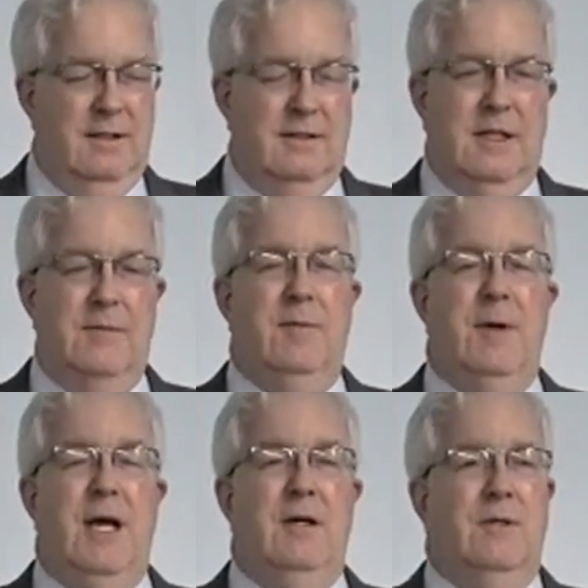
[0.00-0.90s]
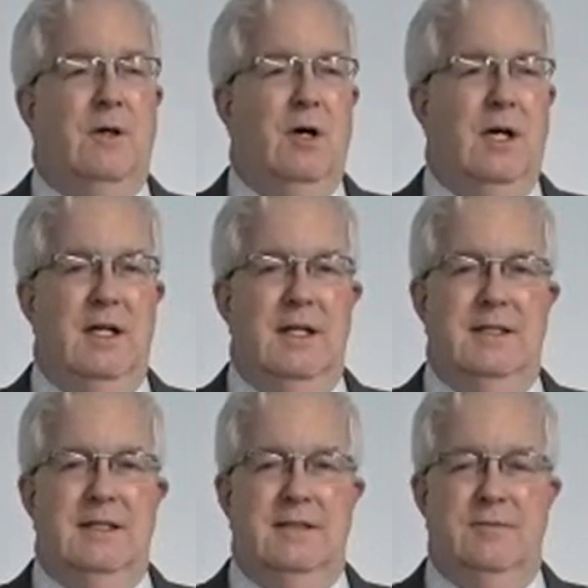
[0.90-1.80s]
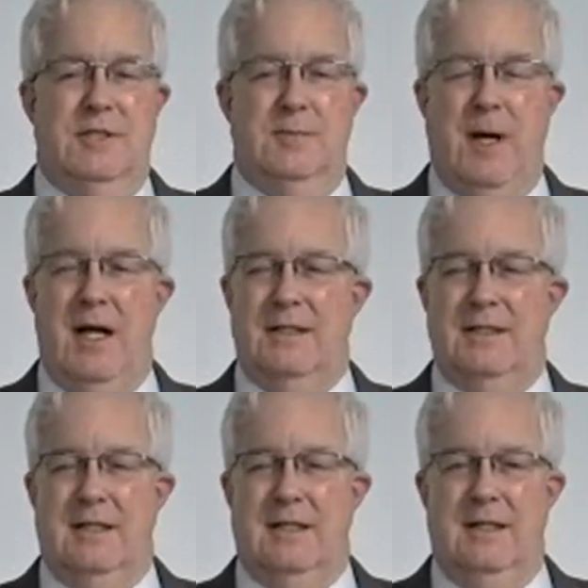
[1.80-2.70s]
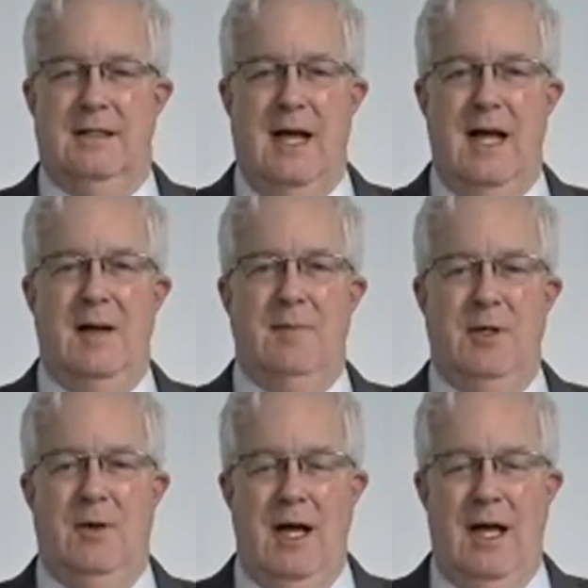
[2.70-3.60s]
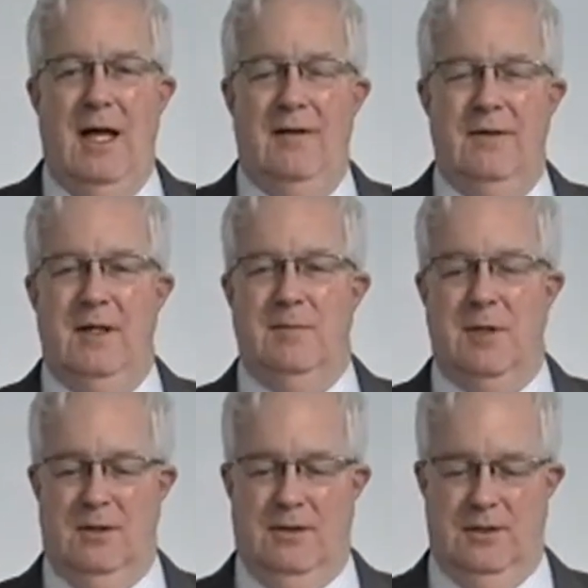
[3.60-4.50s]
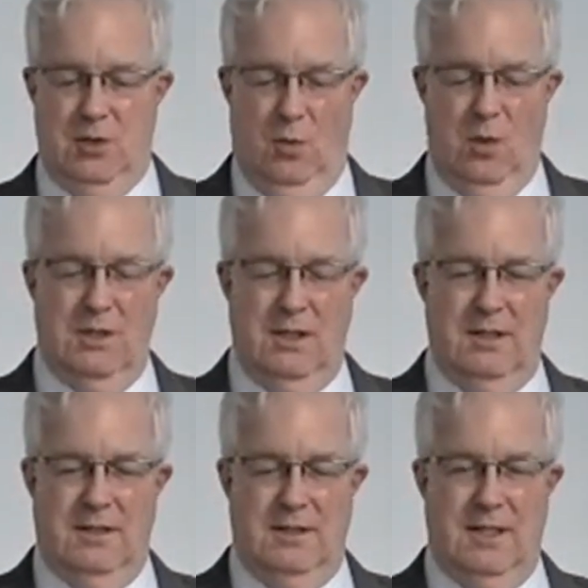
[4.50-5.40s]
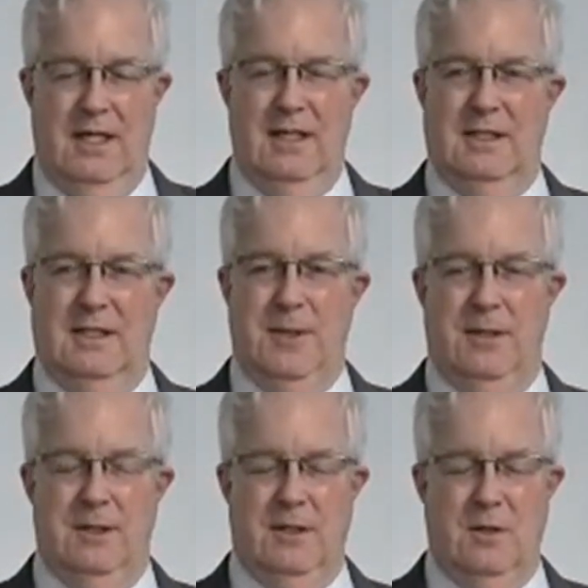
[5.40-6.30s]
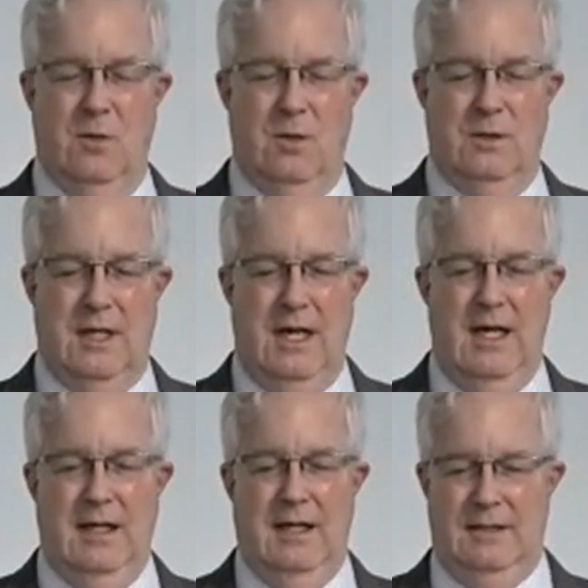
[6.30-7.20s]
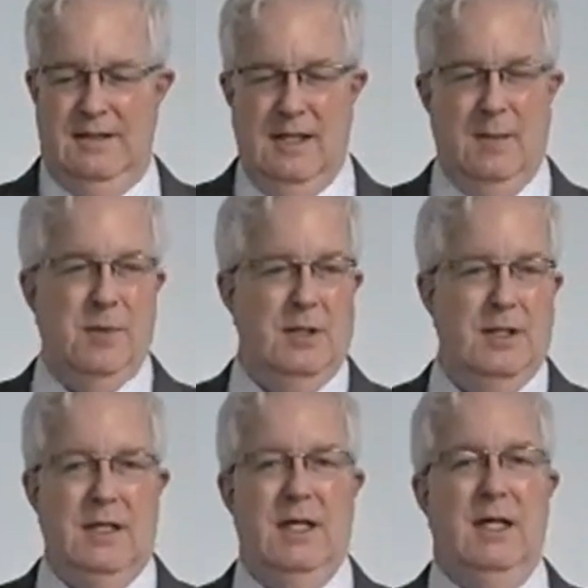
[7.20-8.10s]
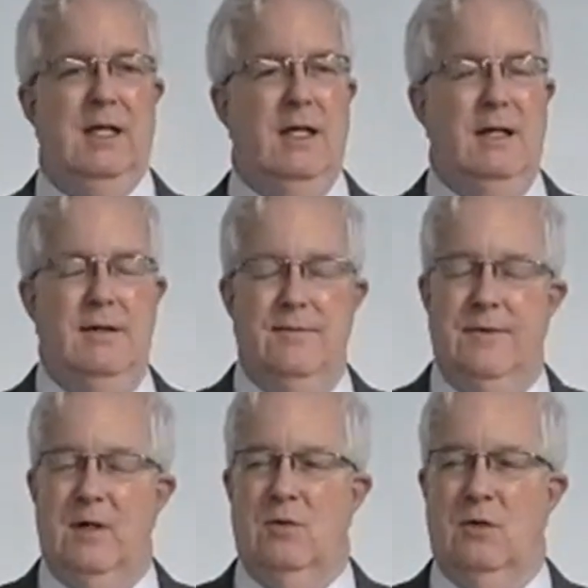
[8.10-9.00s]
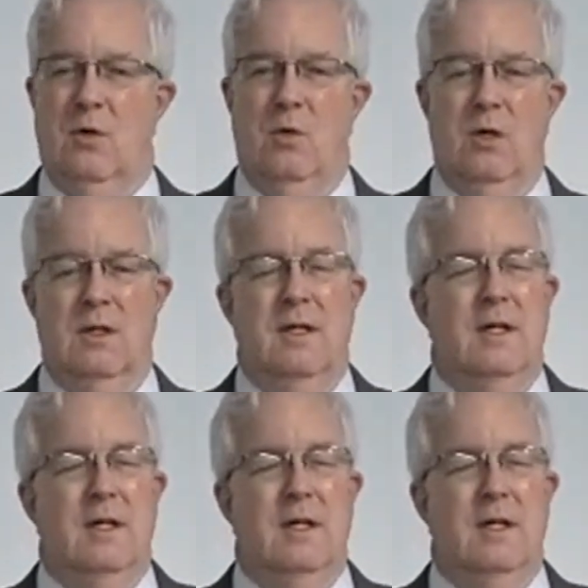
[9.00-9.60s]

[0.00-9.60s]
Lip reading: subject matter regarding the response time you have in both Georgia state and superior courts and separately in federal court